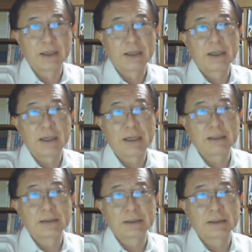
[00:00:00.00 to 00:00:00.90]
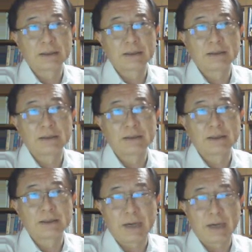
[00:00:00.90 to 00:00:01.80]
And
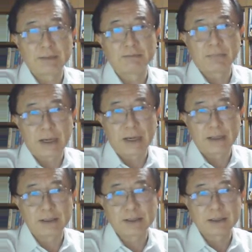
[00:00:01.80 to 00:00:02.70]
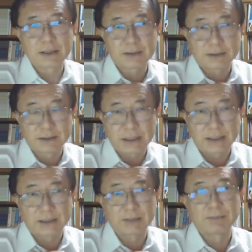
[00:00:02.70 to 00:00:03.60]
my
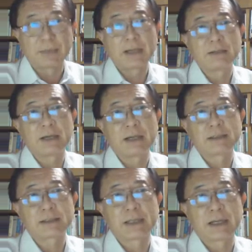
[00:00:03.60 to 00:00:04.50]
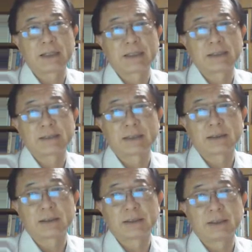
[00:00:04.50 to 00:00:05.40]
thinking, my understanding is that
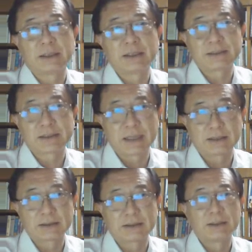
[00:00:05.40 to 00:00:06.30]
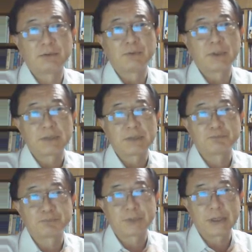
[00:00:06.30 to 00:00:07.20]
we can
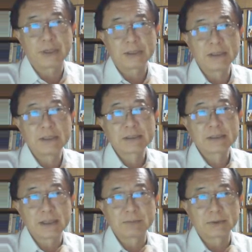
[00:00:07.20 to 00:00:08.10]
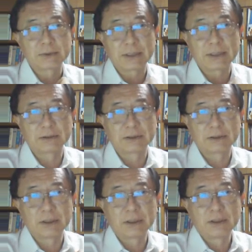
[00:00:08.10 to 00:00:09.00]
bring some lesson
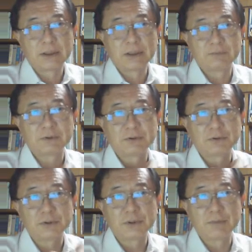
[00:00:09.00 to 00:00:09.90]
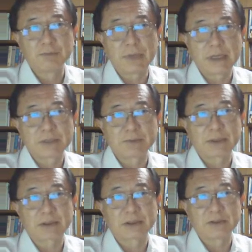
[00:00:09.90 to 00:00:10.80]
even to the management
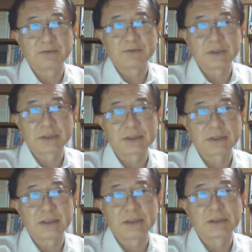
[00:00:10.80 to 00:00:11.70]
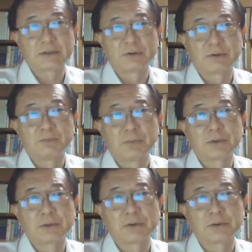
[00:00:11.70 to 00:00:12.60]
activities in the
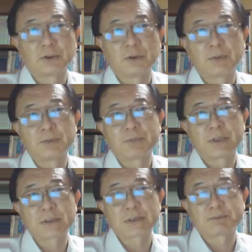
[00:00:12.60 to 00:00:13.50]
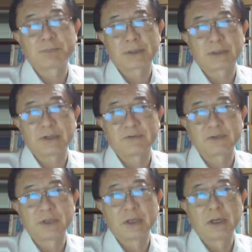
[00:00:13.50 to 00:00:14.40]
global perspectives
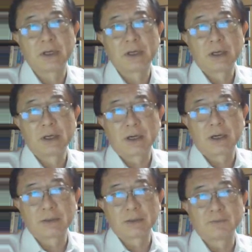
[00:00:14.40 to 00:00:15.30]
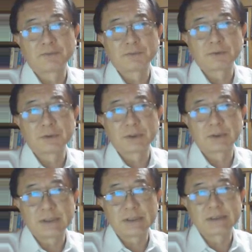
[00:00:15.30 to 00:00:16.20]
out of
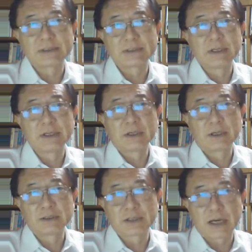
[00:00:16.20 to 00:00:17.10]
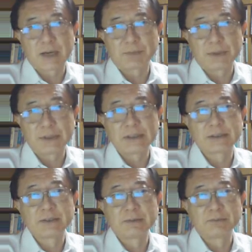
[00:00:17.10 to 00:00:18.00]
these Japanese
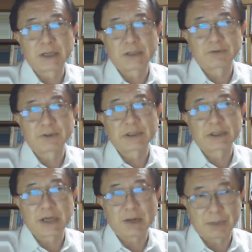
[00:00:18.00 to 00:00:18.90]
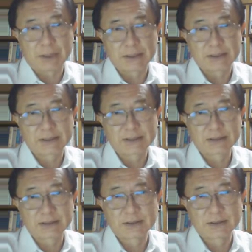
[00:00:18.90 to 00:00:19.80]
manufacturing companies.
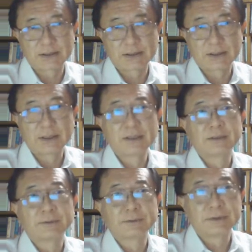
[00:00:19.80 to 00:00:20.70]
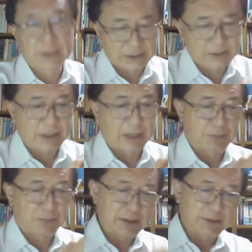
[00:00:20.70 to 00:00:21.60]
Next slide,
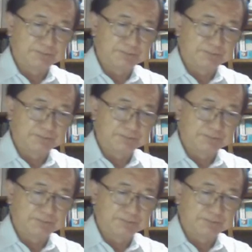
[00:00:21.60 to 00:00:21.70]
please.